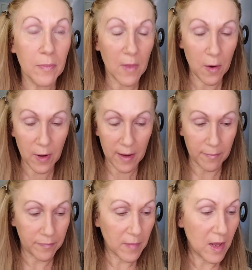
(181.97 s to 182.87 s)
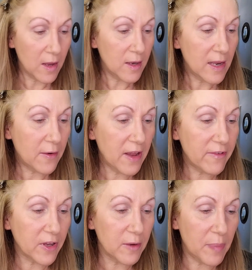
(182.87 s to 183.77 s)
Okay, now we have a
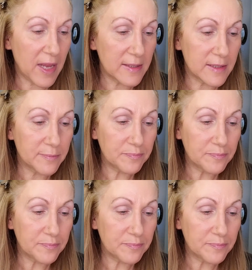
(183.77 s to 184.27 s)
good base.